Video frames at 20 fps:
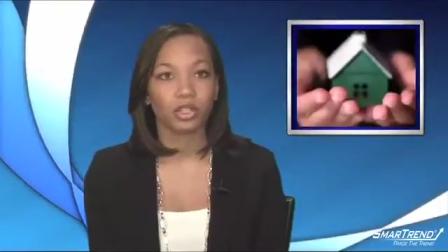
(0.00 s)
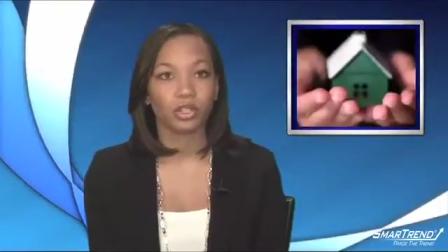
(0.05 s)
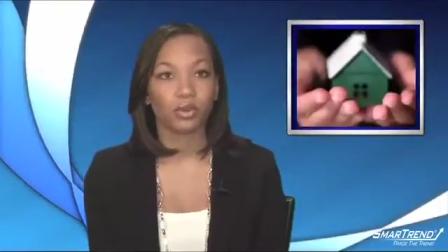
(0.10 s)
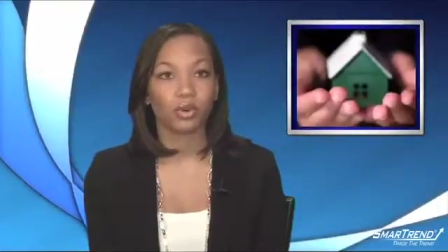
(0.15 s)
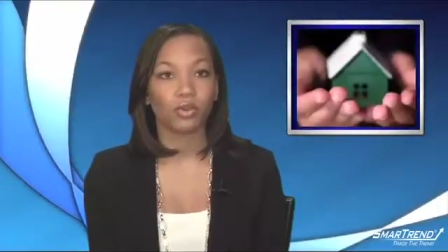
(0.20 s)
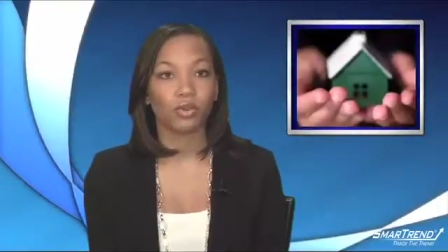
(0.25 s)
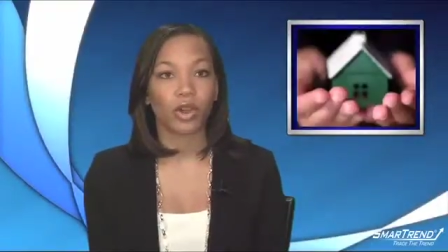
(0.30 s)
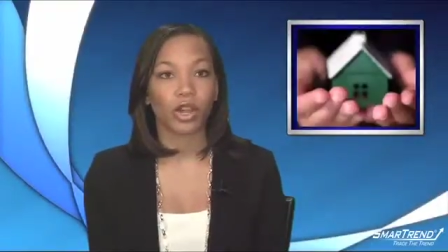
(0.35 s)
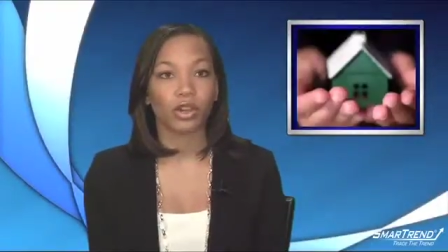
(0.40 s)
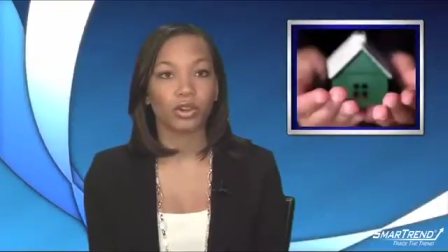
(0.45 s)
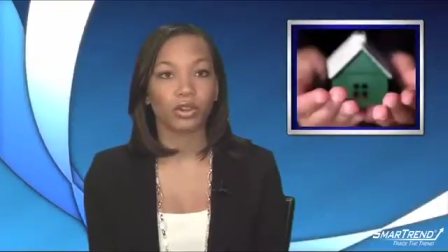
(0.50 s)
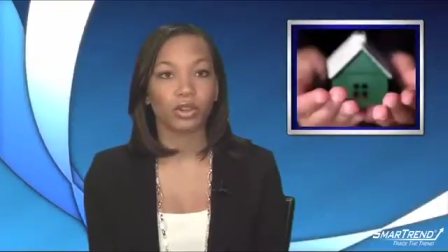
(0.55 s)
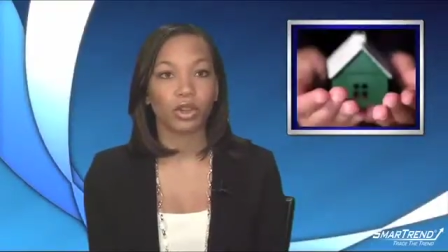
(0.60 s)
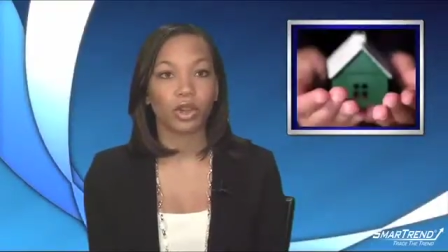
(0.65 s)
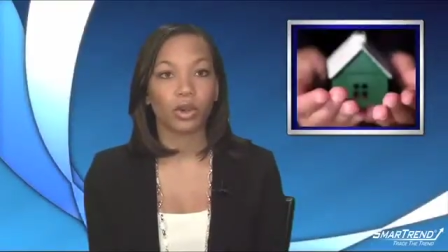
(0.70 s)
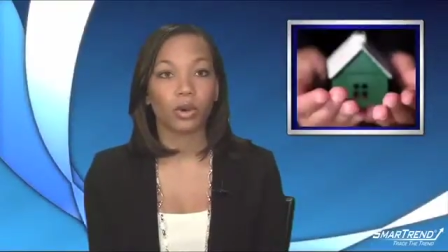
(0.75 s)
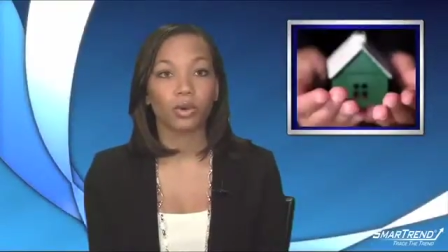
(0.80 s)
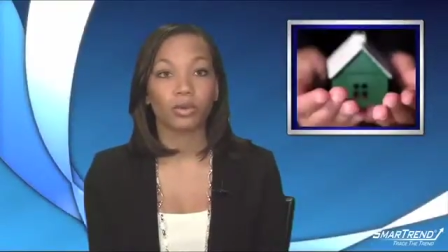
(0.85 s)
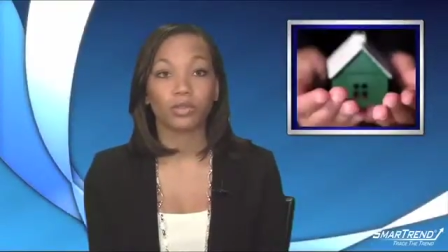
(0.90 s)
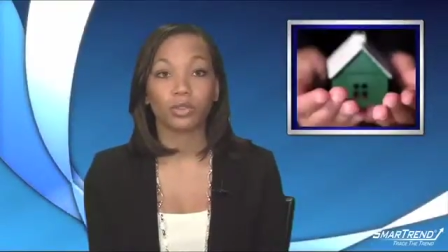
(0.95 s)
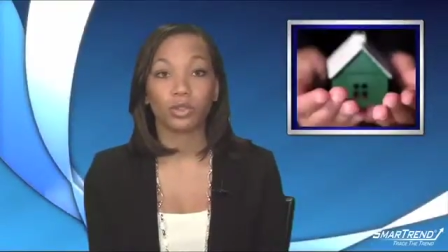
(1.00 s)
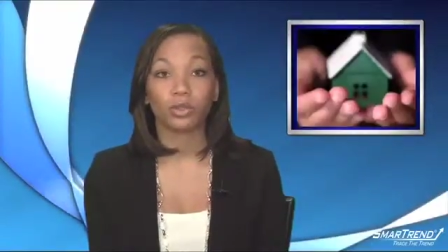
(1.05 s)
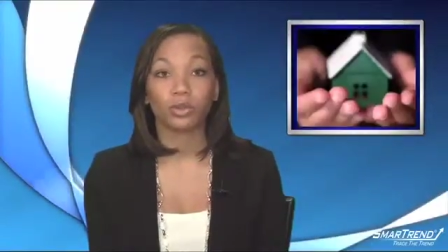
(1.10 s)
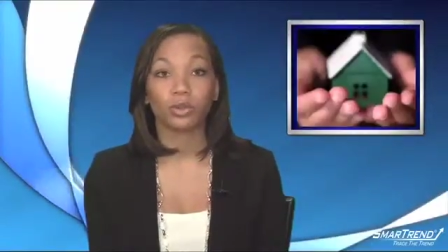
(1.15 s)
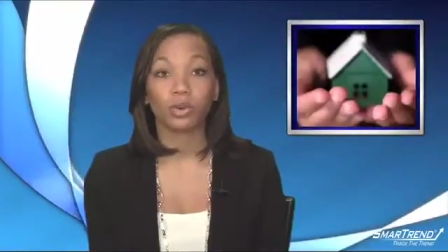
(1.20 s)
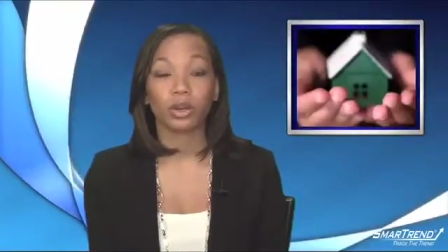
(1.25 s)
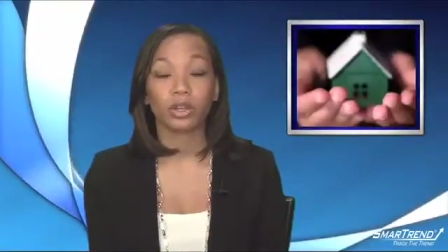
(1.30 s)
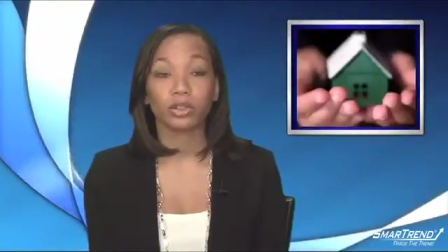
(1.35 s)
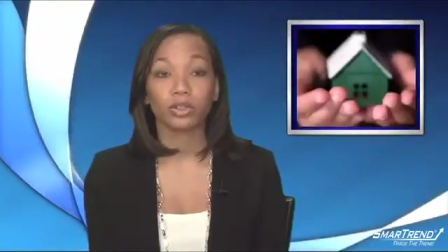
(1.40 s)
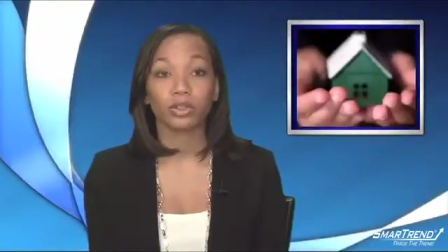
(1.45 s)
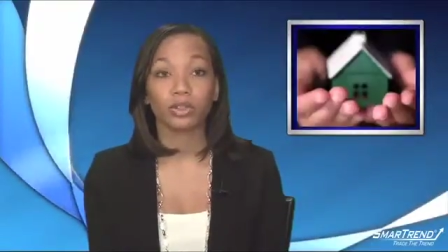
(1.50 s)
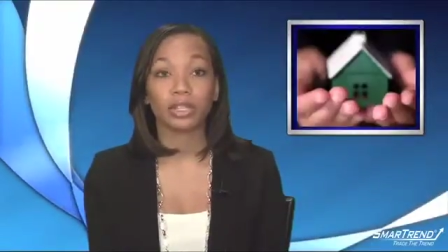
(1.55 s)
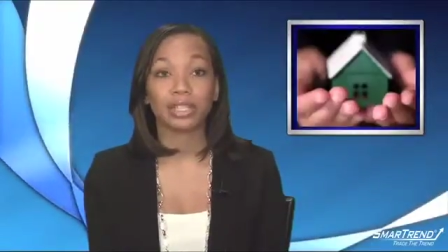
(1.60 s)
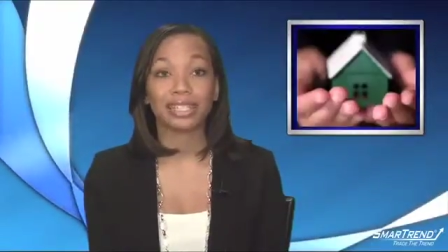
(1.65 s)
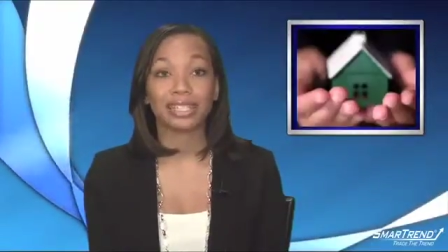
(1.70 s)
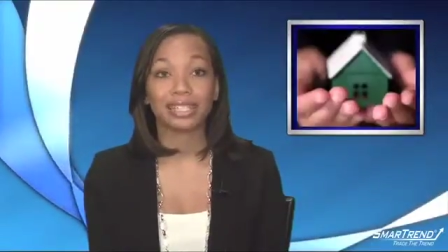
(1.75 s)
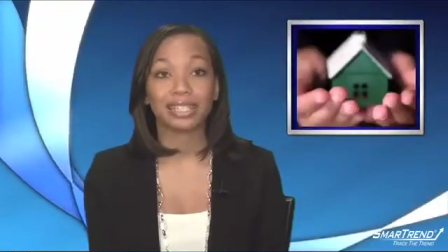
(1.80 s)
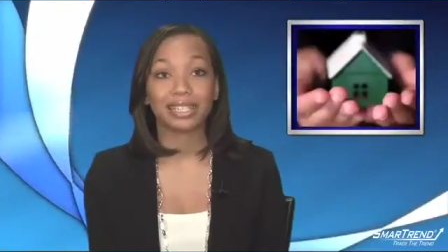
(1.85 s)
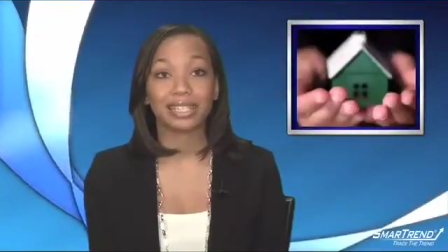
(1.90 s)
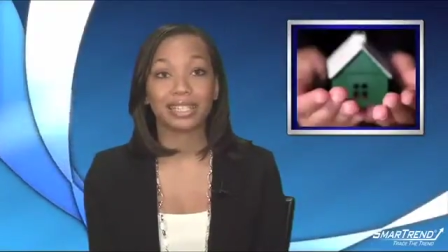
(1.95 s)
to a record low of
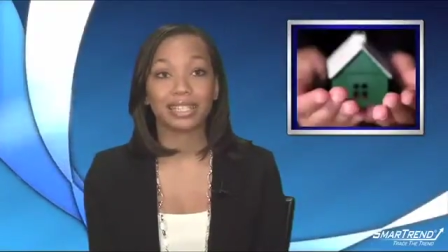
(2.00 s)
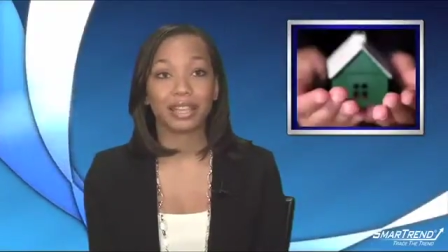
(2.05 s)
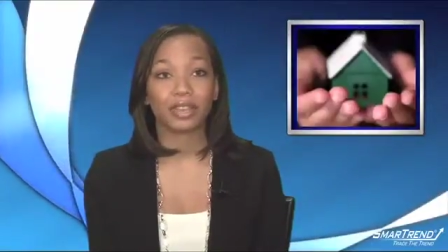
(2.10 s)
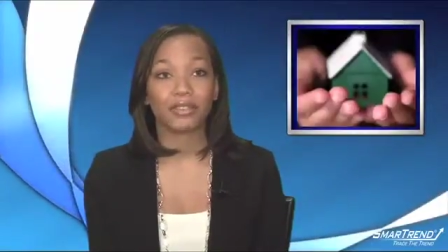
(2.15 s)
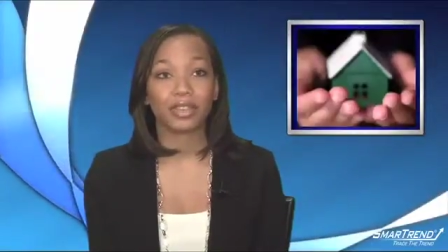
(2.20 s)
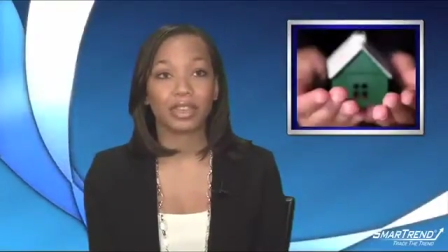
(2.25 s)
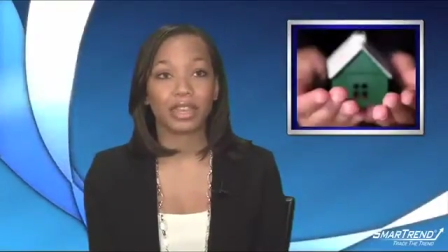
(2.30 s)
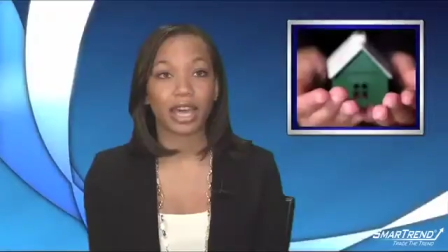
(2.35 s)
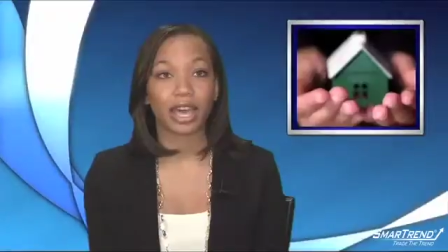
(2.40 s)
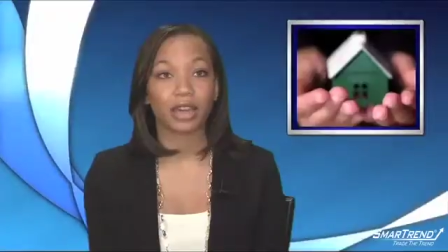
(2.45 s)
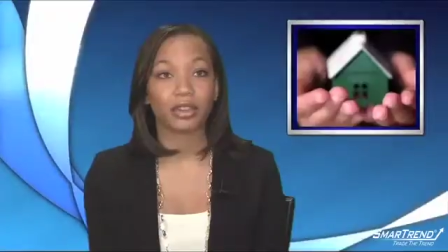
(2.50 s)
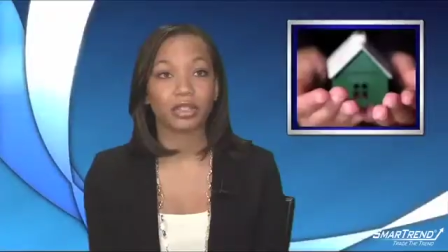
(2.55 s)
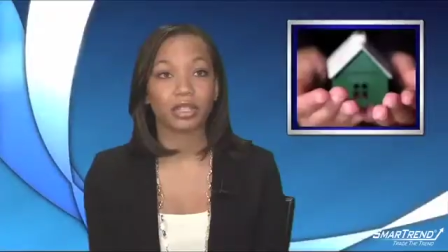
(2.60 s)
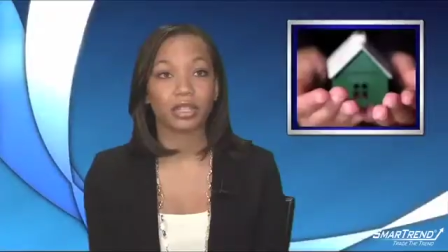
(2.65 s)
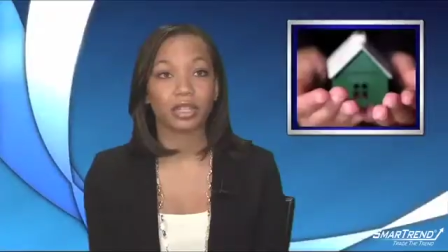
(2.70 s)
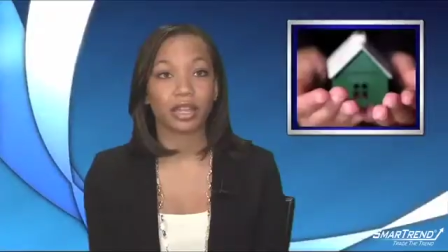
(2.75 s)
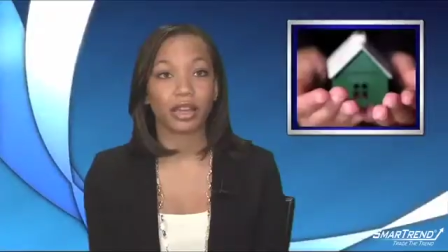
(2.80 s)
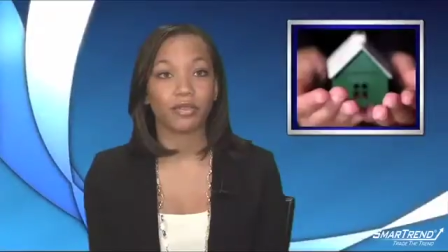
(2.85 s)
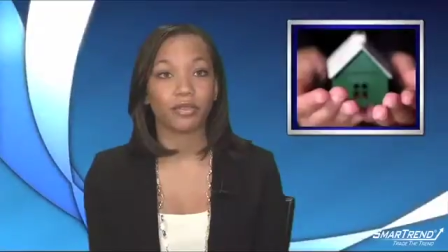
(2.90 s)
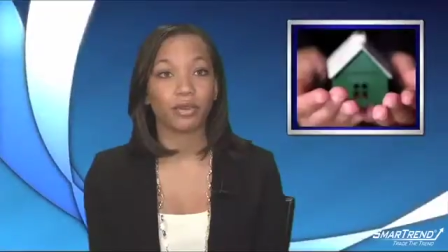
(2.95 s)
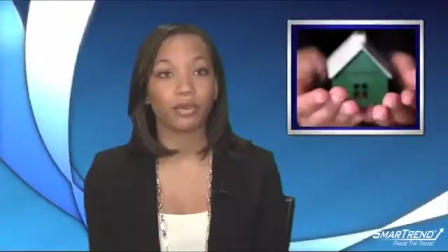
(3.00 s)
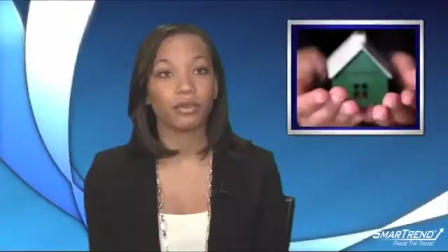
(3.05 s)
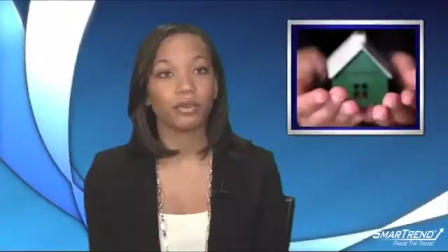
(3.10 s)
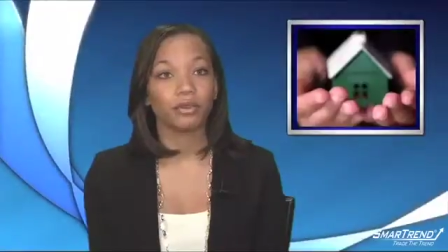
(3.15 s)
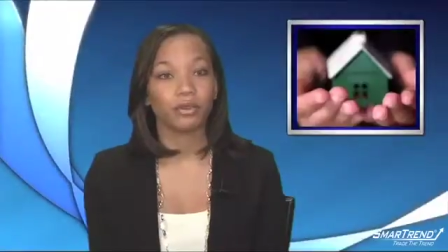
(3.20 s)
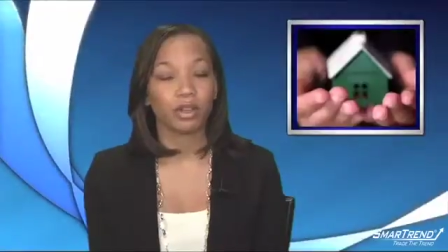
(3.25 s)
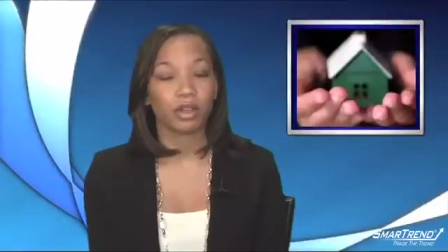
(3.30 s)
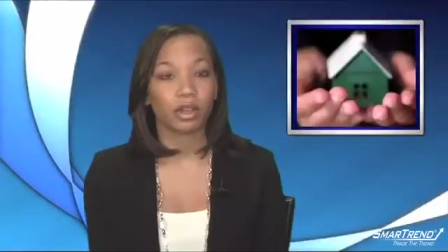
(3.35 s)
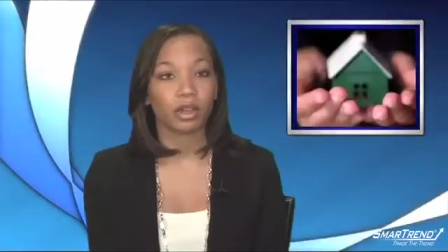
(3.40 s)
267,000 level,